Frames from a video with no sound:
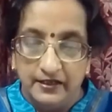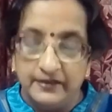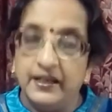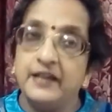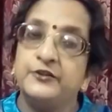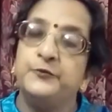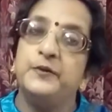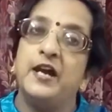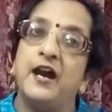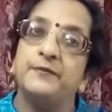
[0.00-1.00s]
Next, we
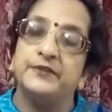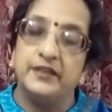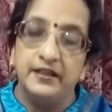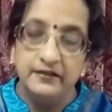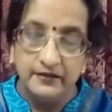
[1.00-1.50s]
have seen